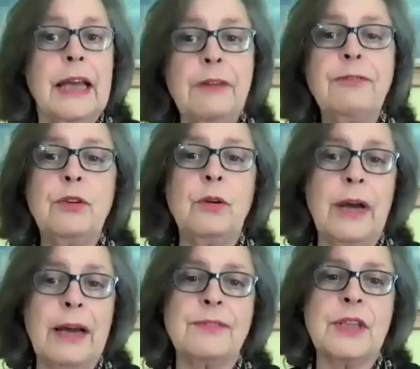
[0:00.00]
If you
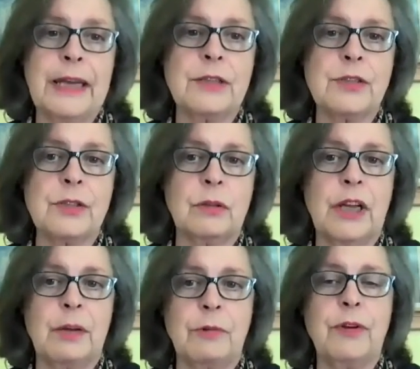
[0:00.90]
have to
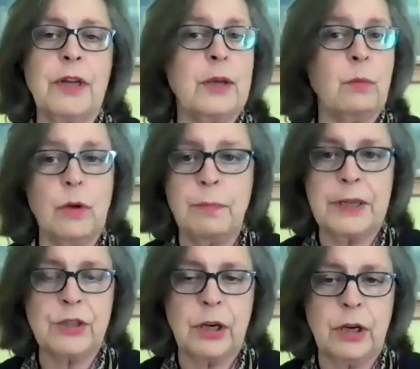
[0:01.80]
cancel, I'm afraid there will be
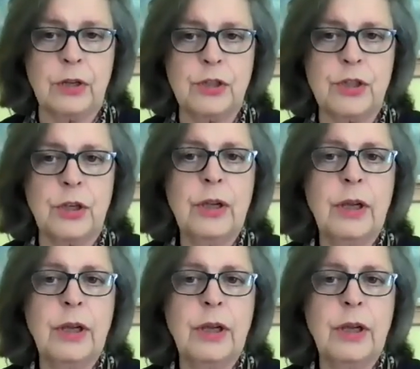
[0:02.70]
a charge.